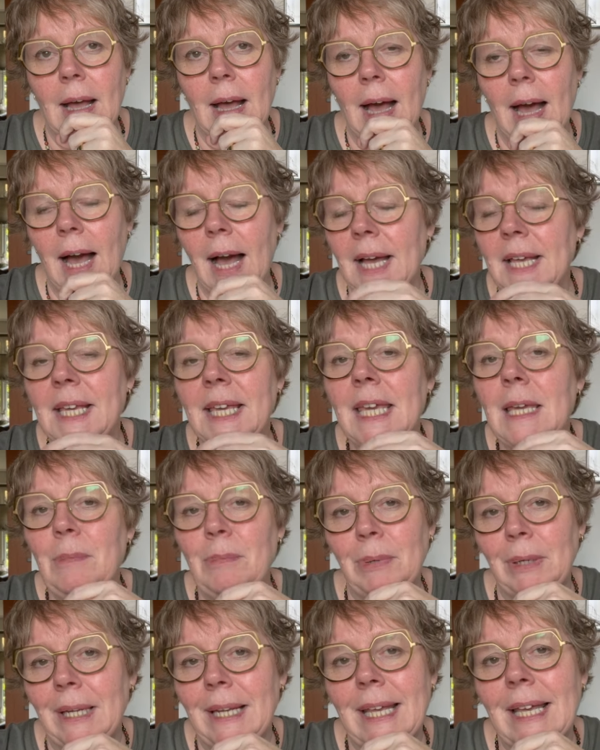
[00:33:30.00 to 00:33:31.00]
I
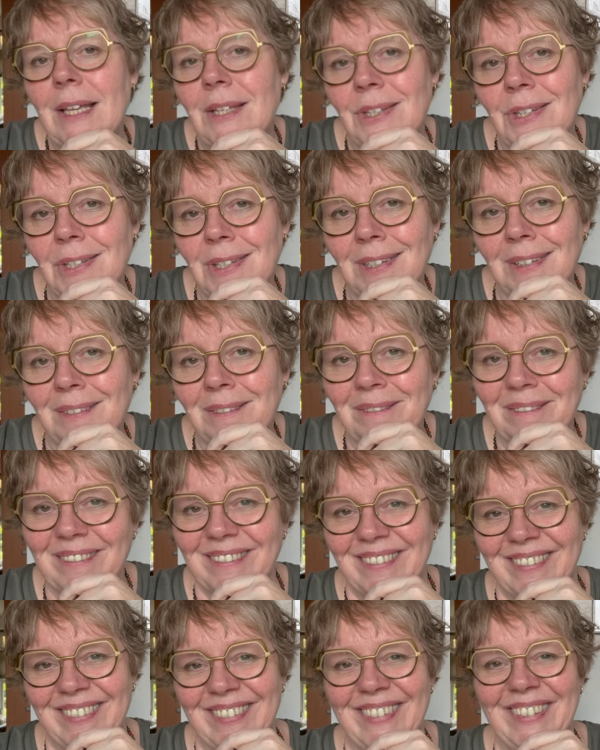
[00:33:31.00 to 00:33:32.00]
keep a list
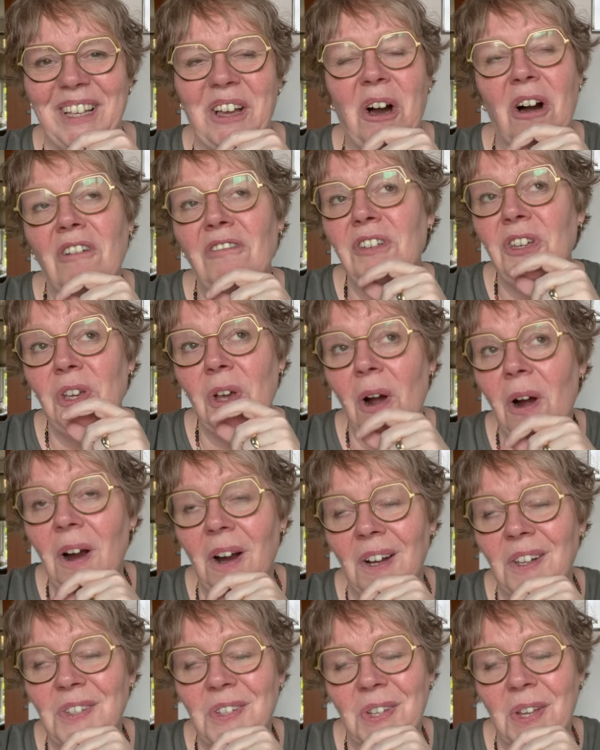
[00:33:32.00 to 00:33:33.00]
of
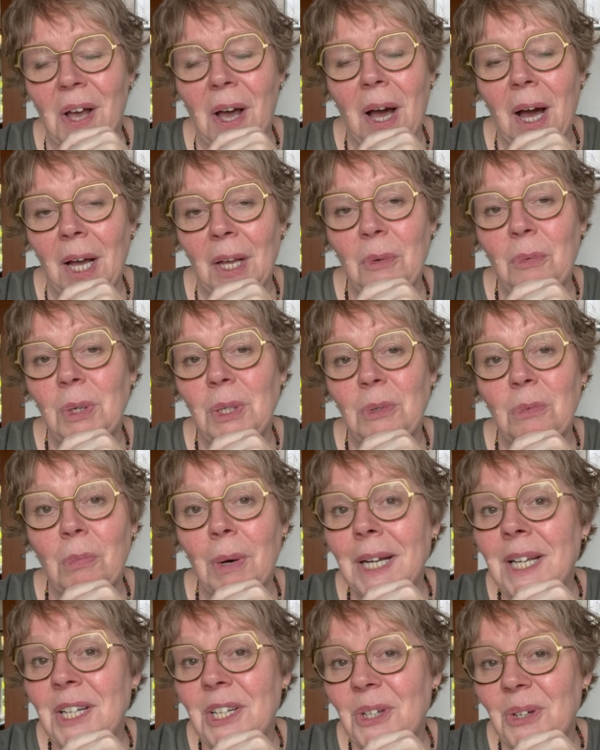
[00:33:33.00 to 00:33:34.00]
yarns I would
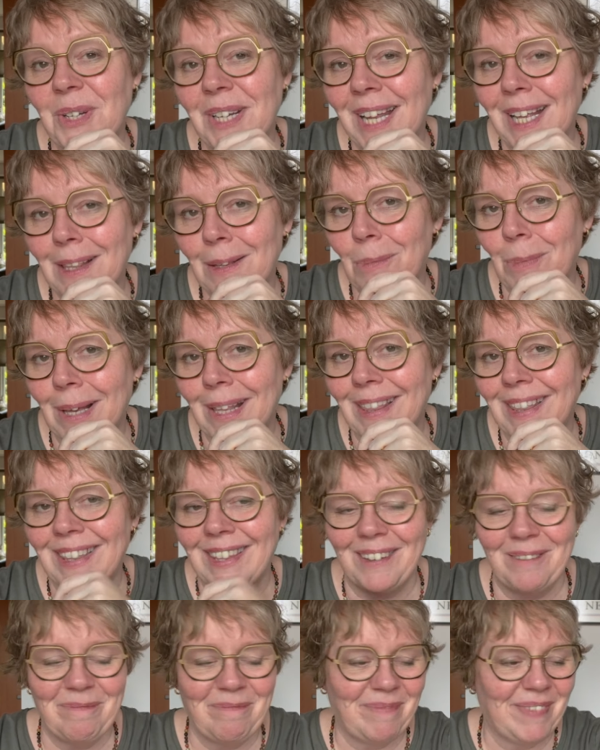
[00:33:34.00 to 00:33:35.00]
want to knit with.
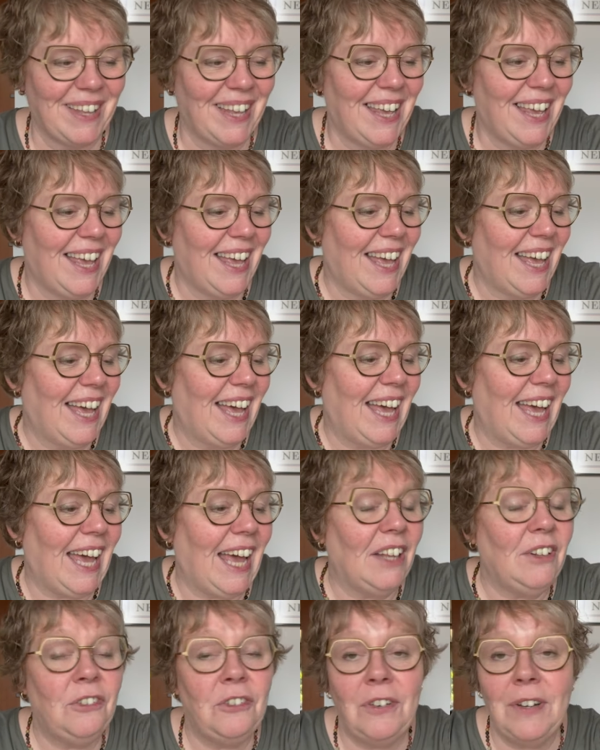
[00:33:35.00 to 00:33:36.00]

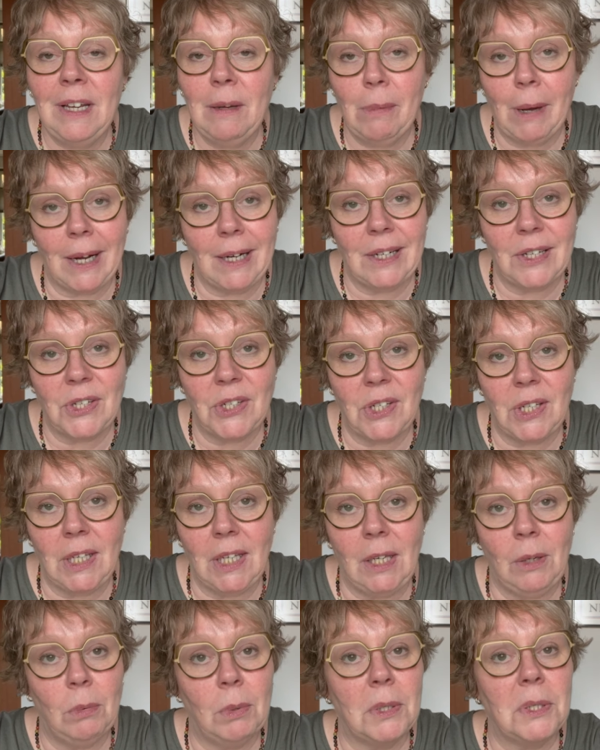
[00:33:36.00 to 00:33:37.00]
And 3 by the
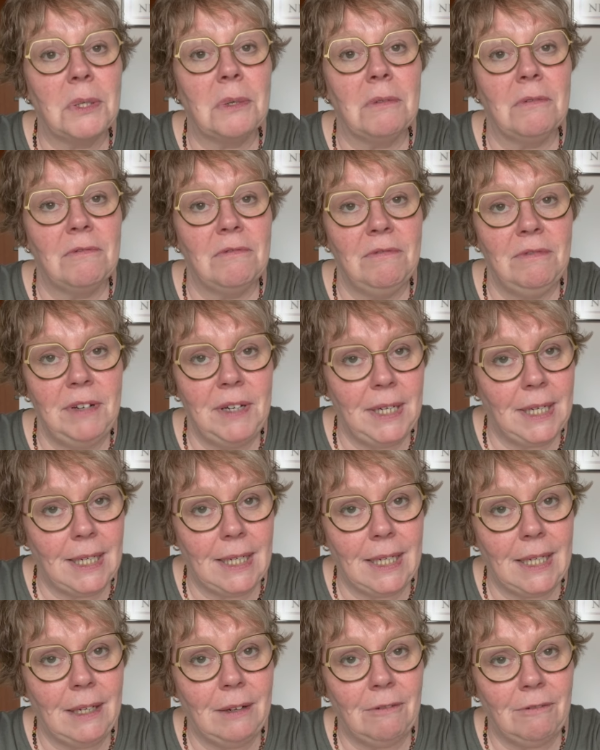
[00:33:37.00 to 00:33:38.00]
Sea was
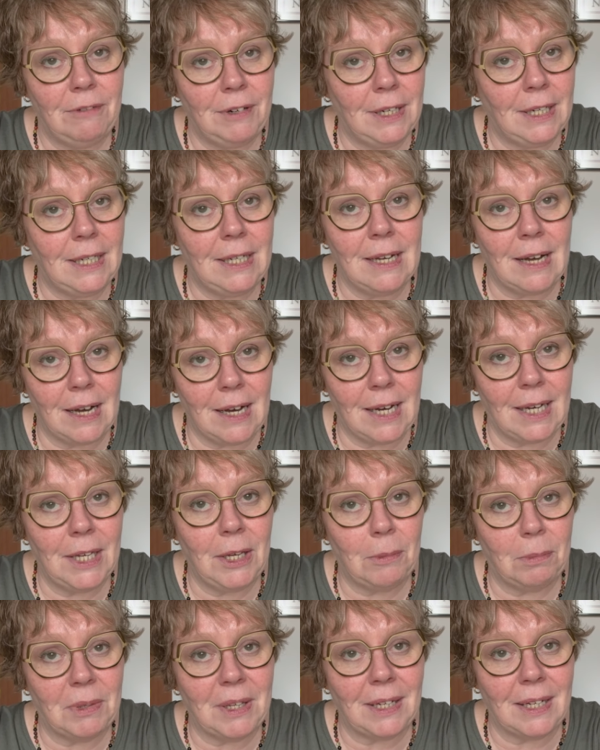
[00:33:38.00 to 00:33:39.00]
really, really high
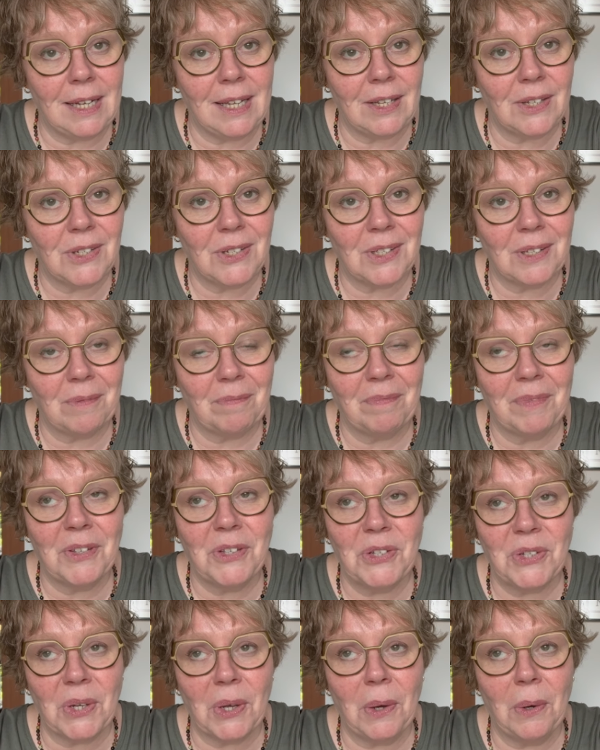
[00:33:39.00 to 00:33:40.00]
up that list.
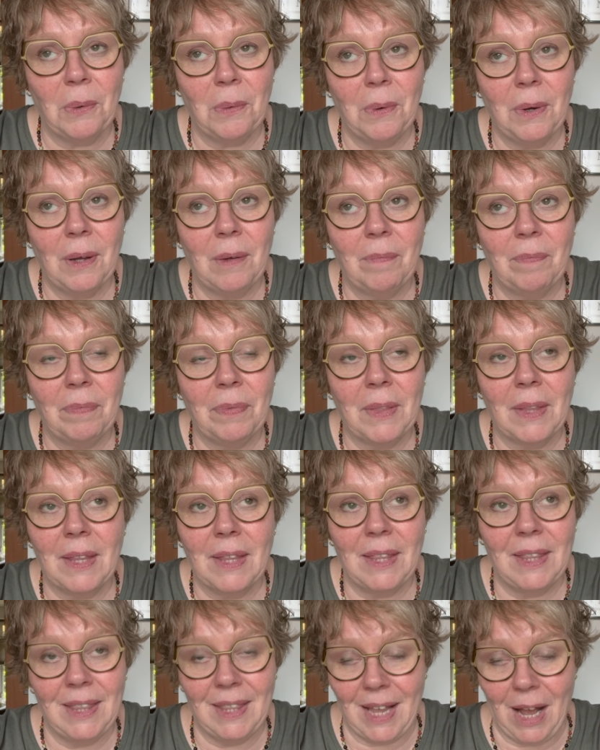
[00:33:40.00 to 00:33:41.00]
So
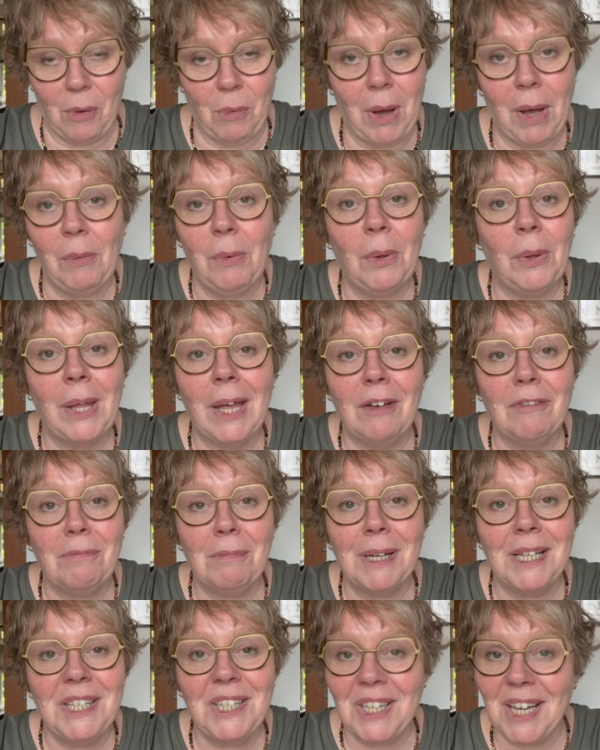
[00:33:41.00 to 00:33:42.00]
now I will have
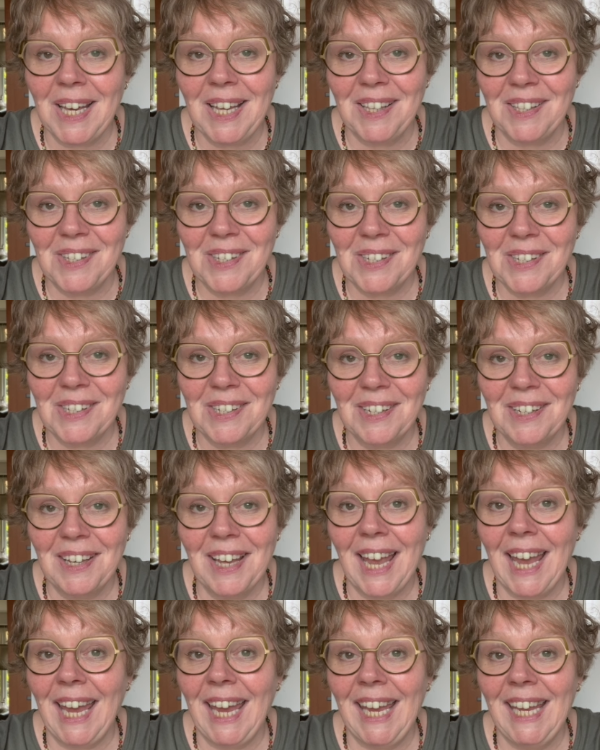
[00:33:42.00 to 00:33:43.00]
my chance
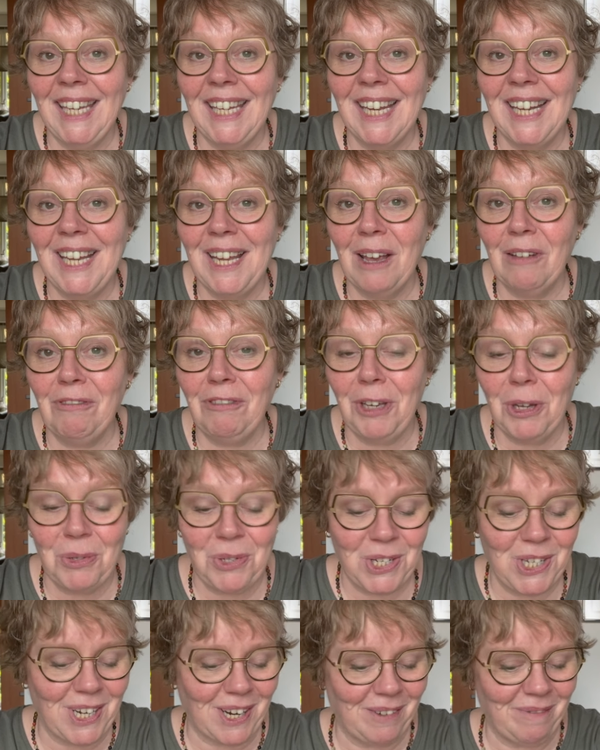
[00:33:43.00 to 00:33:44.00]
in the near
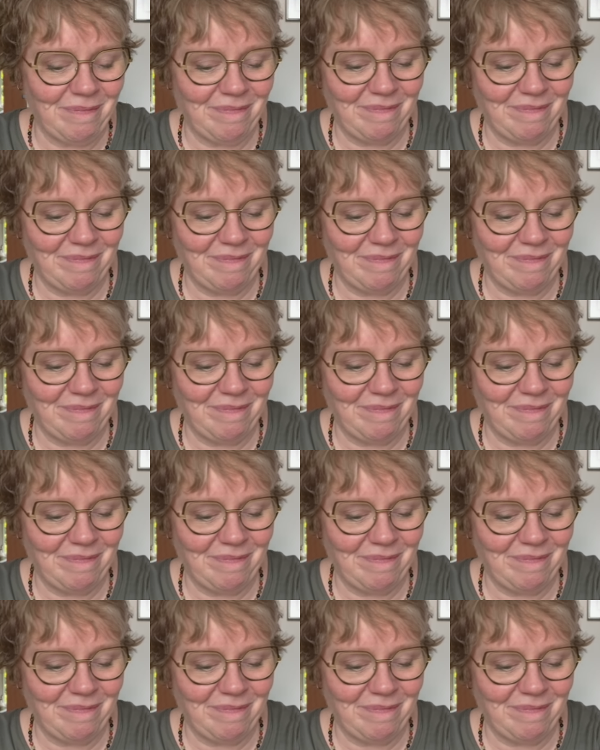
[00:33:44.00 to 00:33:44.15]
future.